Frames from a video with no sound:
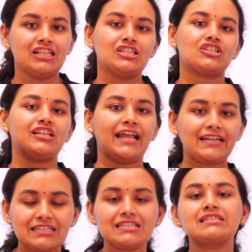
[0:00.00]
So
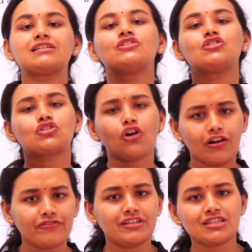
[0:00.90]
let us
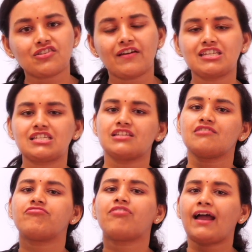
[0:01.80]
solve this
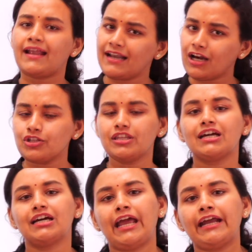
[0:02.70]
question, find out the
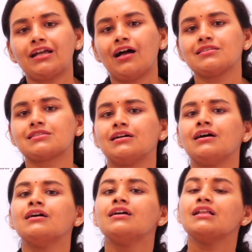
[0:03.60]
correct answer,